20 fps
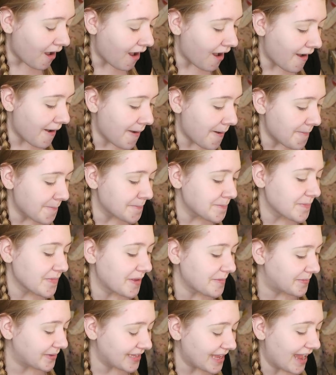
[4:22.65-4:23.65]
Um,
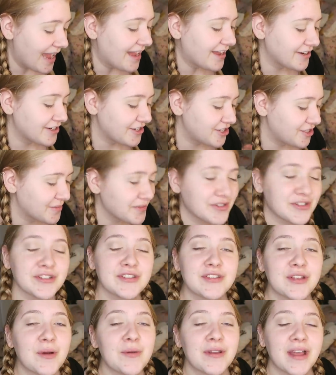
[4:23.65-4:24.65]
but yeah, she was
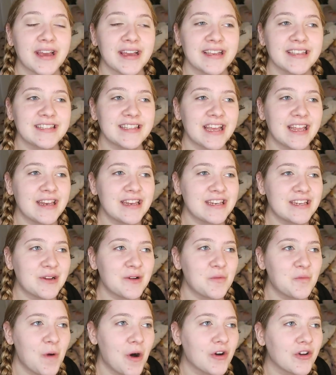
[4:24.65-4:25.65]
just so nice and
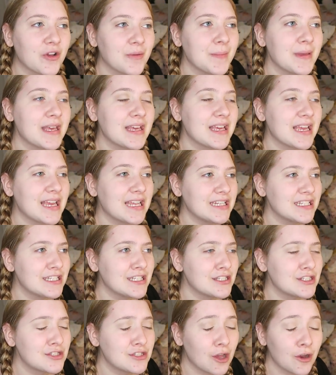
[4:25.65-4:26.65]
welcoming and
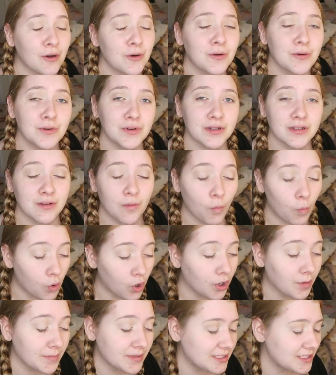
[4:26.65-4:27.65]
so
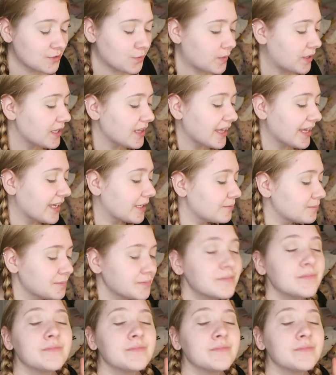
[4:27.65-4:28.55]
warm and sweet. Like